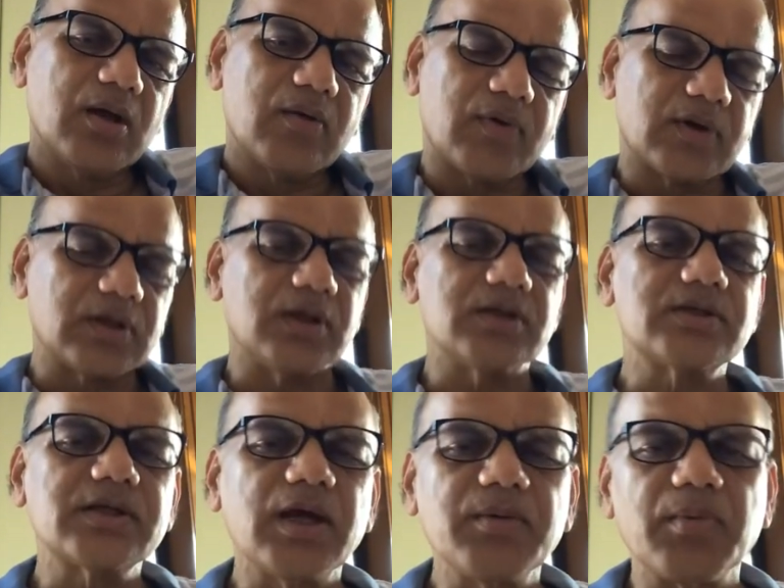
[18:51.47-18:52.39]
for the
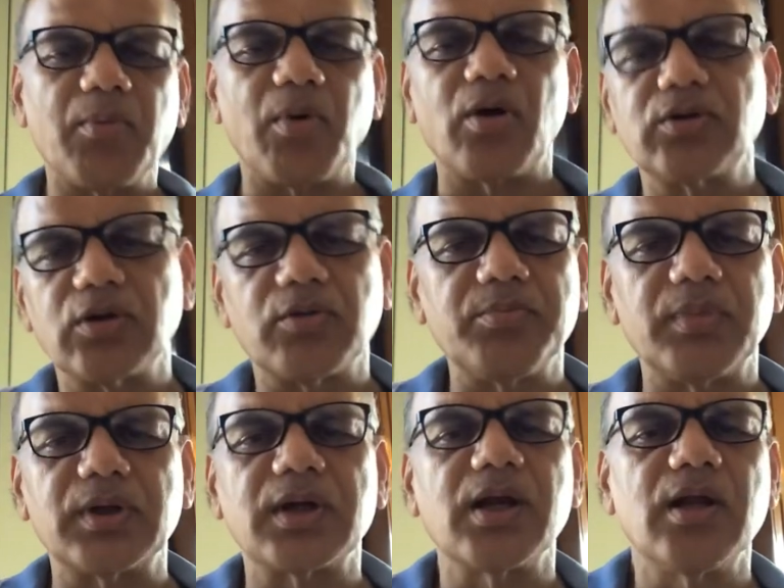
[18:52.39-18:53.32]
same amount of
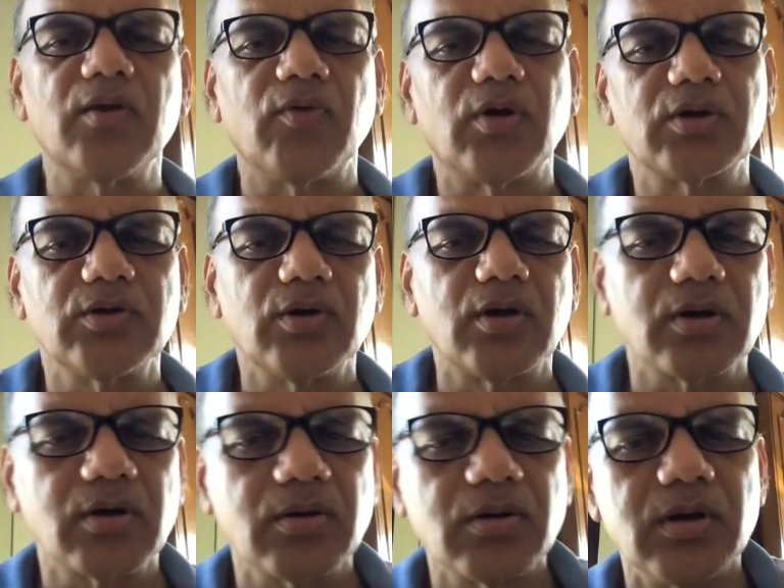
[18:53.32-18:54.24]
material what you are
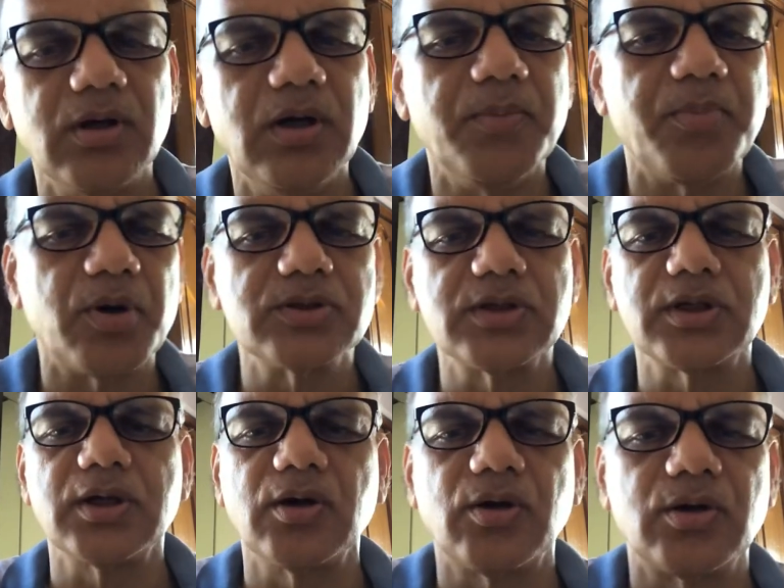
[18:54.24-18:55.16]

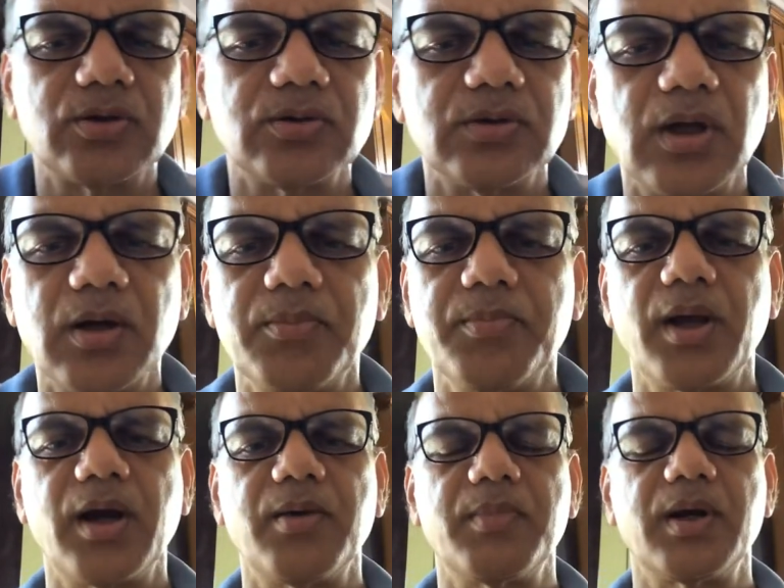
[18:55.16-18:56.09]
depositing onto the
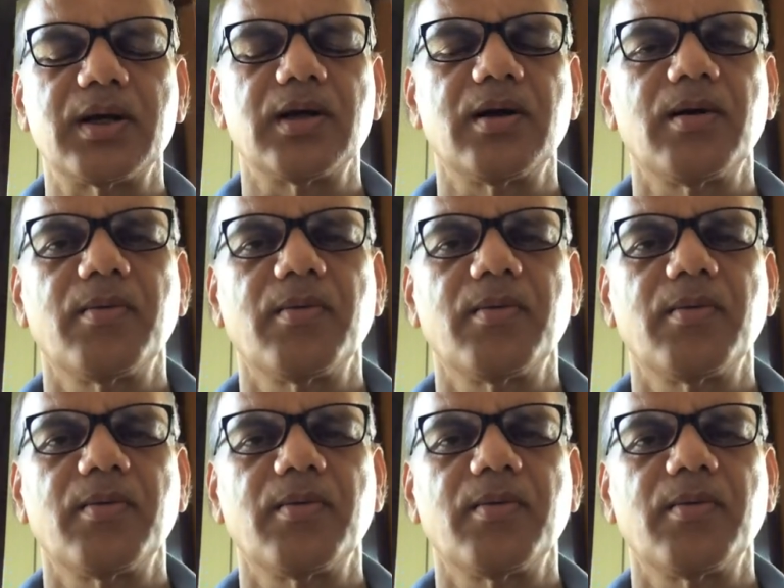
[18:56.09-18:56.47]
parent metal.